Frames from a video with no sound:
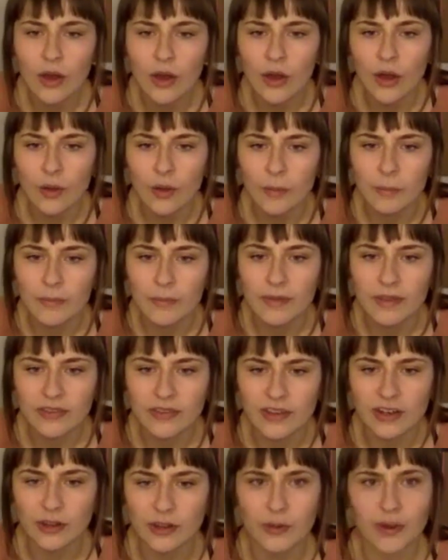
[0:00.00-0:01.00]
Oh, is
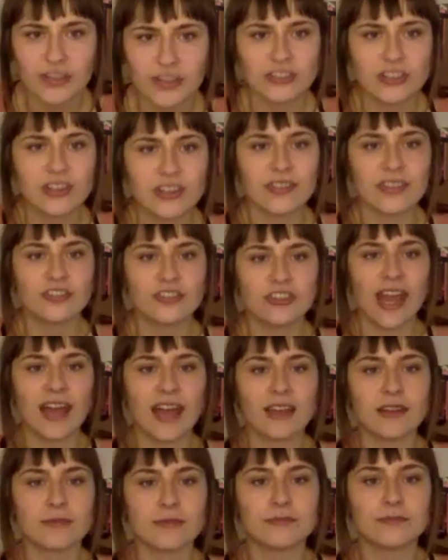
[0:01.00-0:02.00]
there a question in the chat?
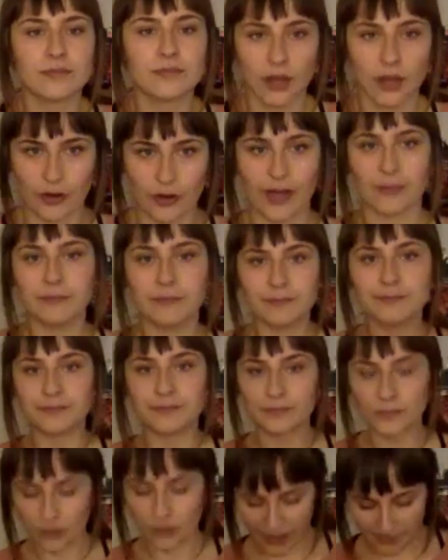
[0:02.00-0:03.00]
Okay,
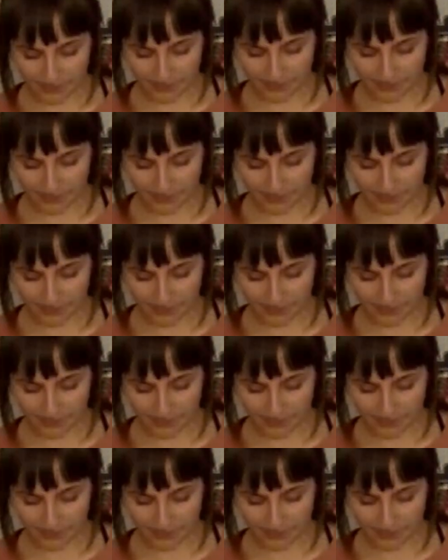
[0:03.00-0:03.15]
great.